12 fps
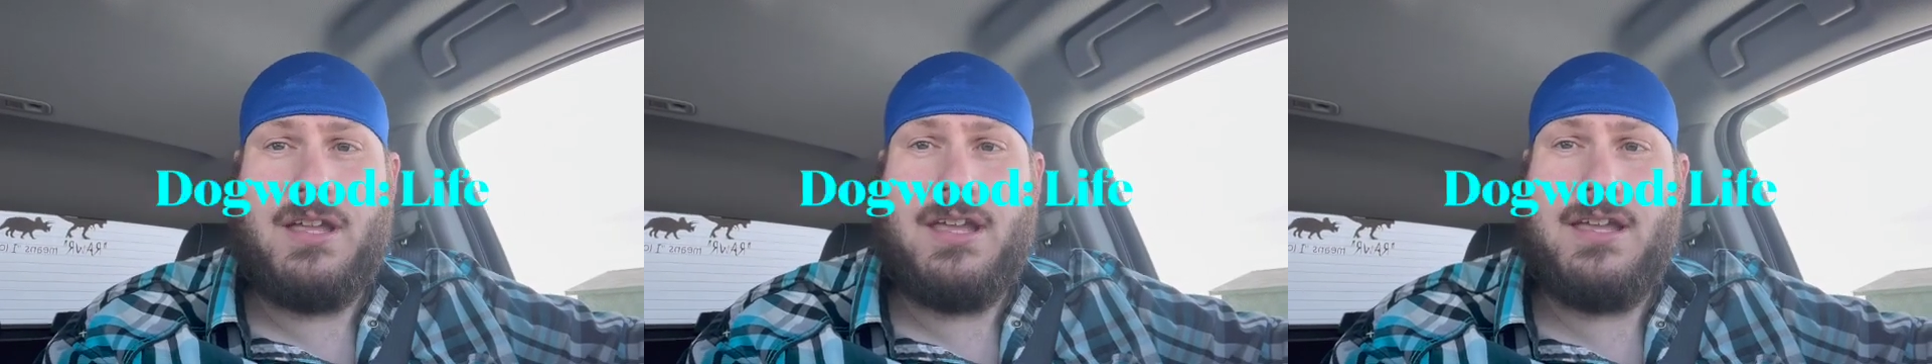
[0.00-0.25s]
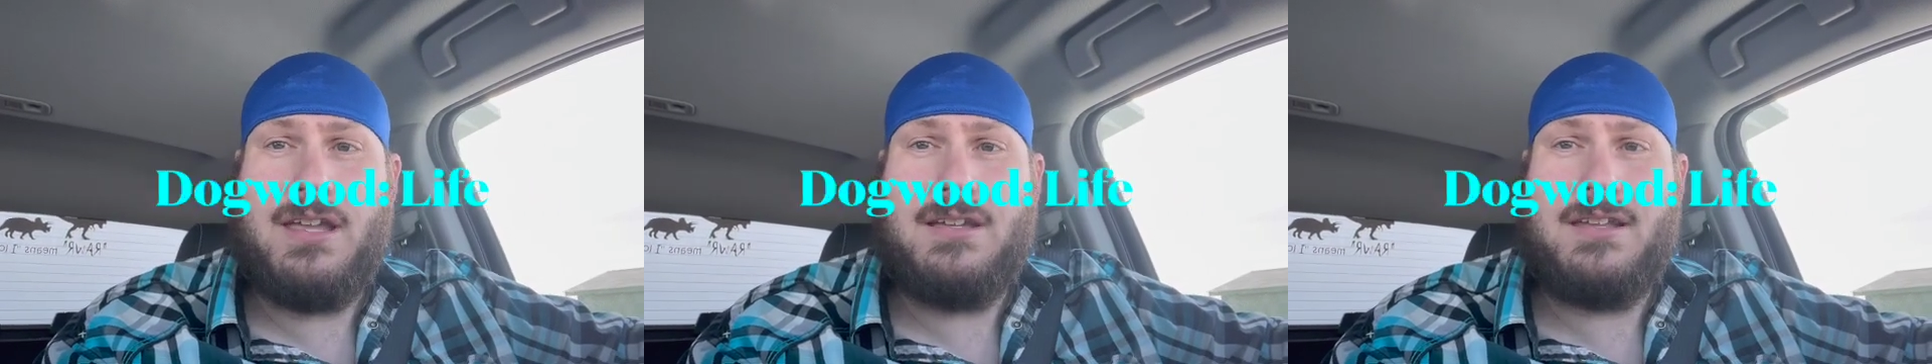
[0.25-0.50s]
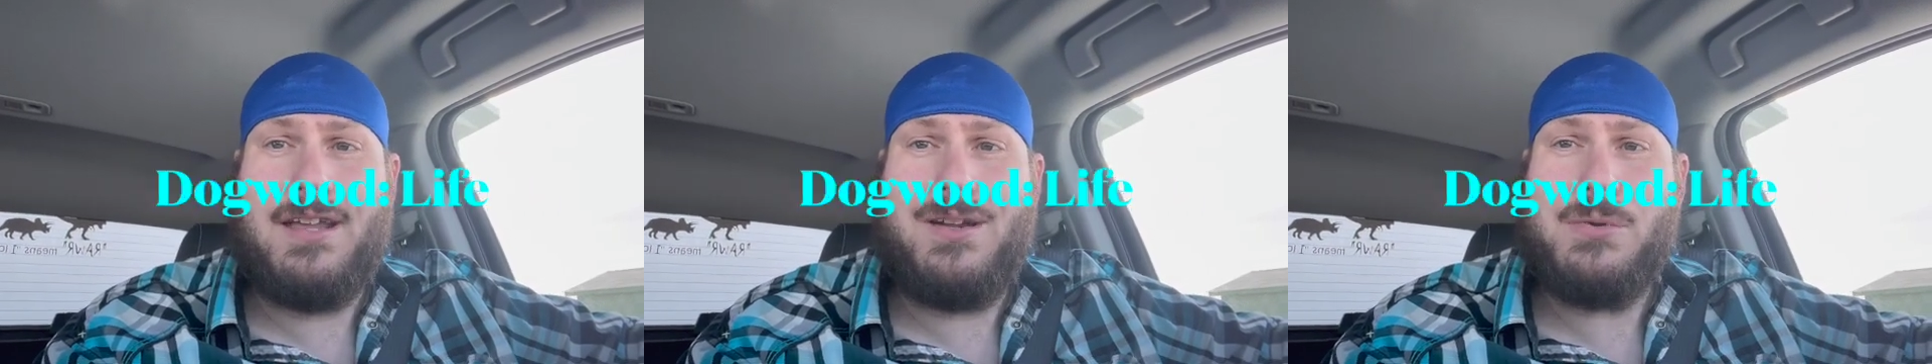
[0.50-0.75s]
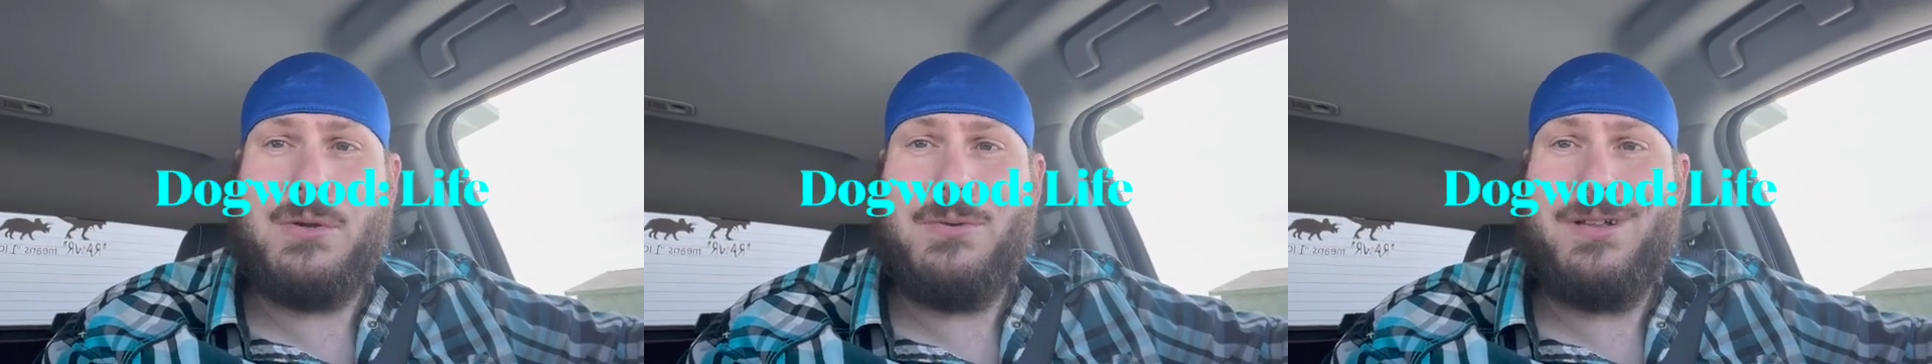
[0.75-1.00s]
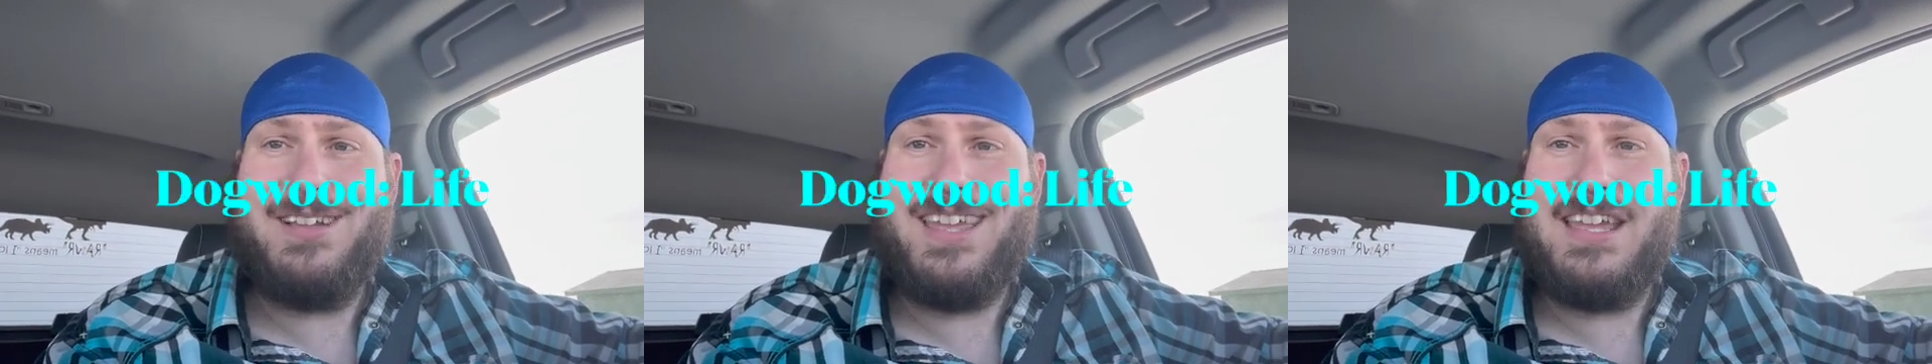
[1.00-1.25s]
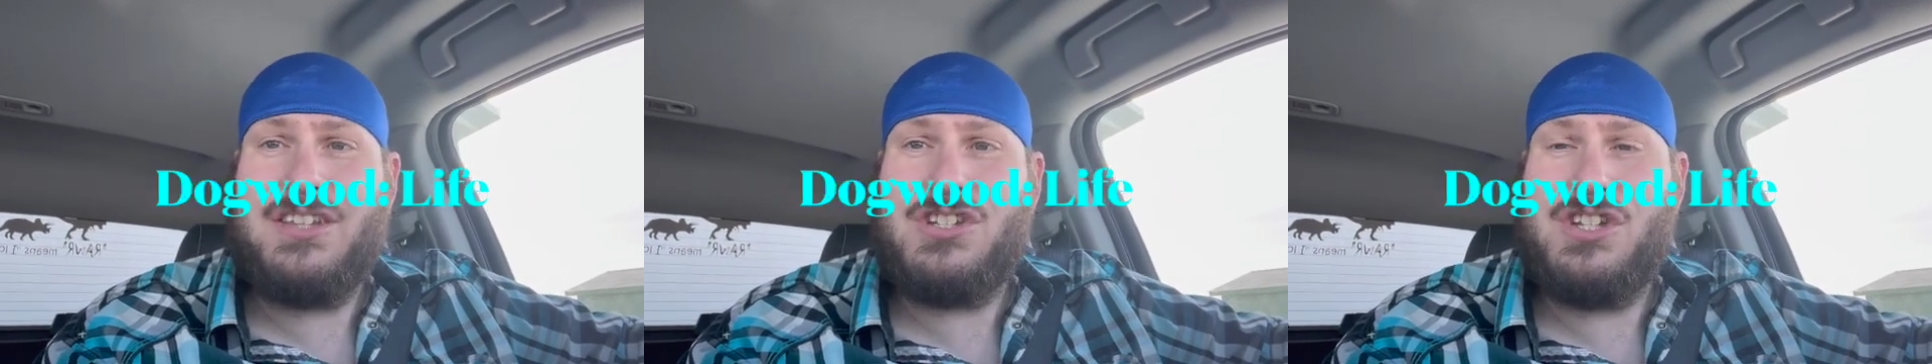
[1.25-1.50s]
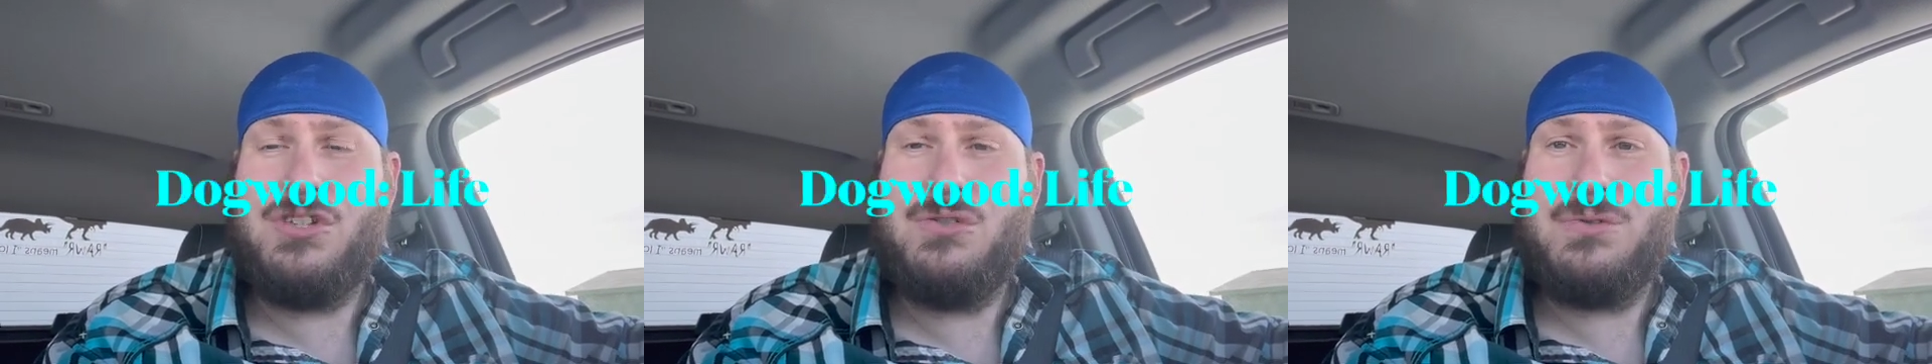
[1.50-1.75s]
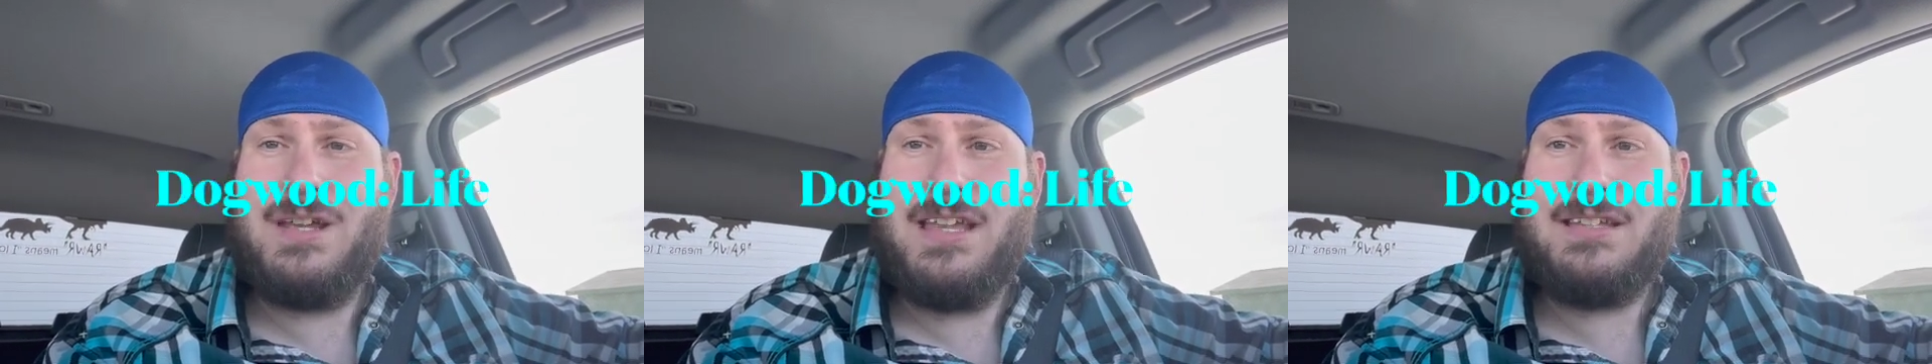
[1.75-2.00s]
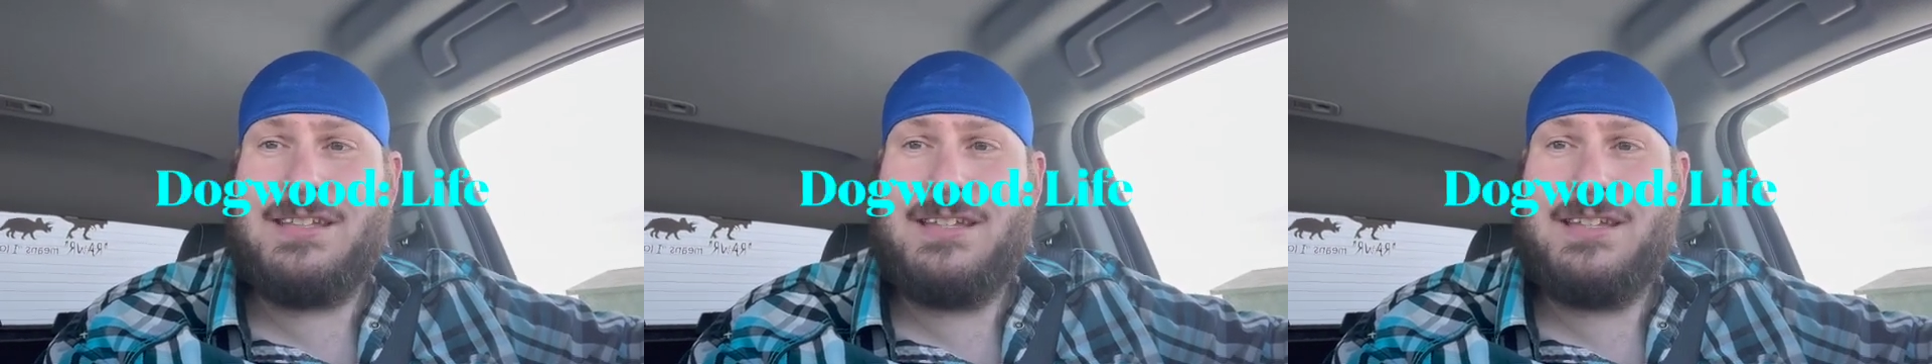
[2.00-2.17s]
and we will catch you next